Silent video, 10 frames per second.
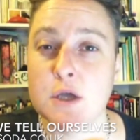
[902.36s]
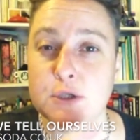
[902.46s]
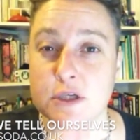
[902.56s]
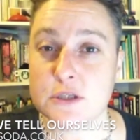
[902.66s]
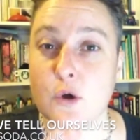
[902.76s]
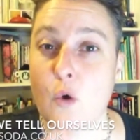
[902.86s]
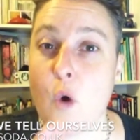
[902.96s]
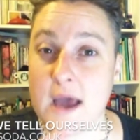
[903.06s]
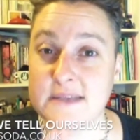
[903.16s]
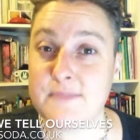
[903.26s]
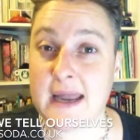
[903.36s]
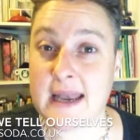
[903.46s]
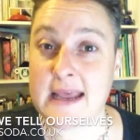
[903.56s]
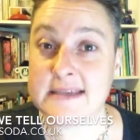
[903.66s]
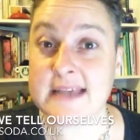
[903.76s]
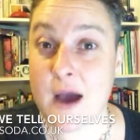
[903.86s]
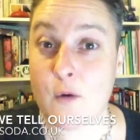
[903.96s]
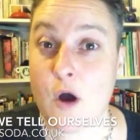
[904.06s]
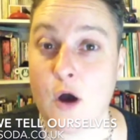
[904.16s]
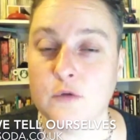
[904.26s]
just not quite as badly as
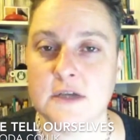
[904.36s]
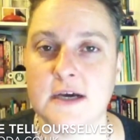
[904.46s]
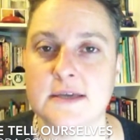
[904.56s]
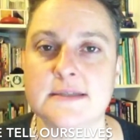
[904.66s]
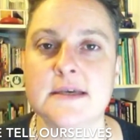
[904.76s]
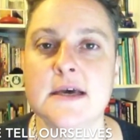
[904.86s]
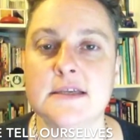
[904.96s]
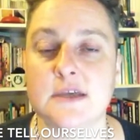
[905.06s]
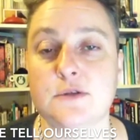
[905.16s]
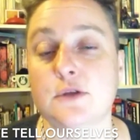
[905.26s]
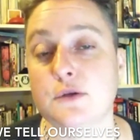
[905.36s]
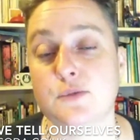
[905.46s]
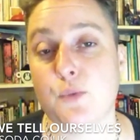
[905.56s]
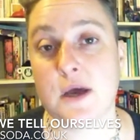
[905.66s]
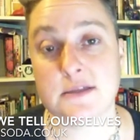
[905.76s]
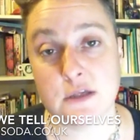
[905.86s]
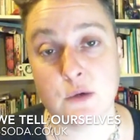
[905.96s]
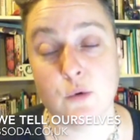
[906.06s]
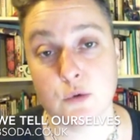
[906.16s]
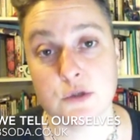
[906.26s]
alcohol does. So it's no surprise that you
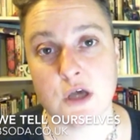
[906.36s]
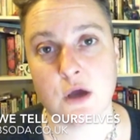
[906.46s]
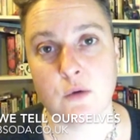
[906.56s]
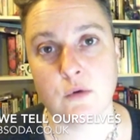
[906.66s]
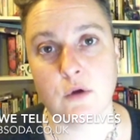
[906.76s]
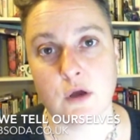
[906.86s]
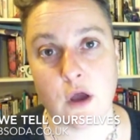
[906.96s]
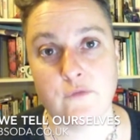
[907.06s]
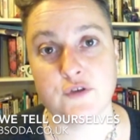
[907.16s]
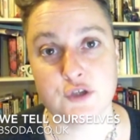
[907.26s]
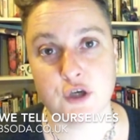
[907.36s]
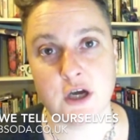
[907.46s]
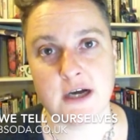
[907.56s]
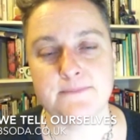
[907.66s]
also go for sugar.